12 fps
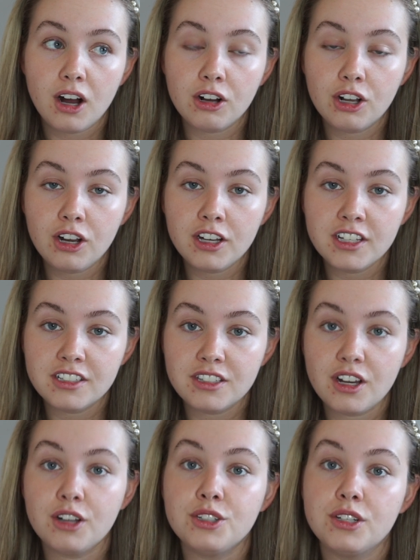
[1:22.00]
clients
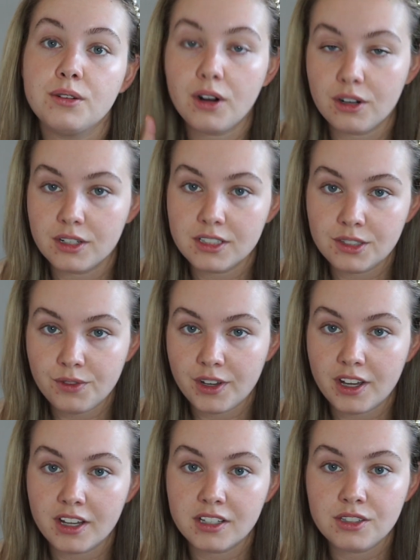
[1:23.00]
I do eyes
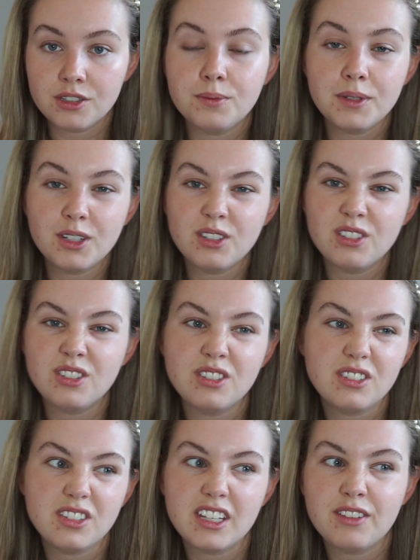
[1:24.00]
first, just
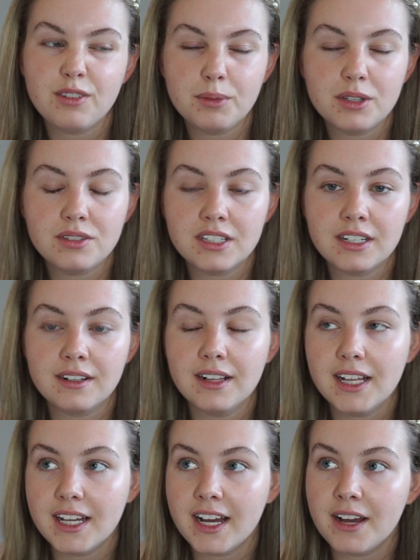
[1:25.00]
because if I'm using
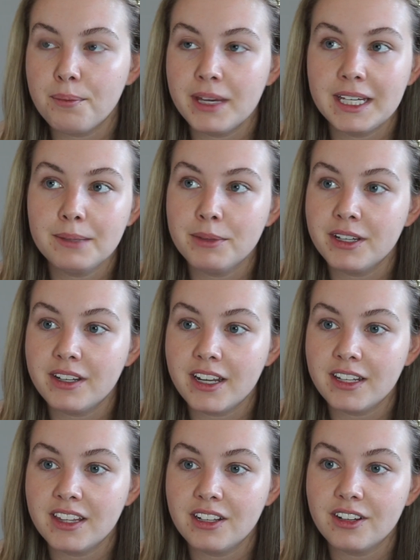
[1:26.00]
glitter, pigment,
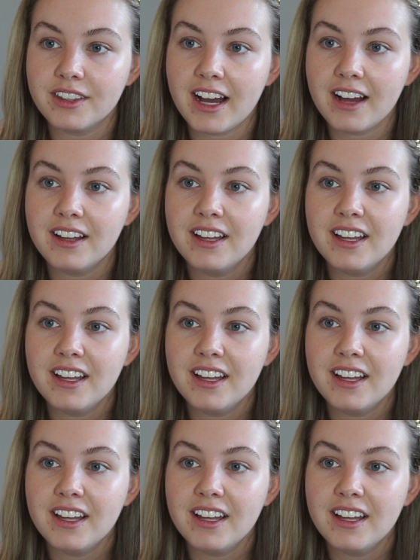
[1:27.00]
anything like that,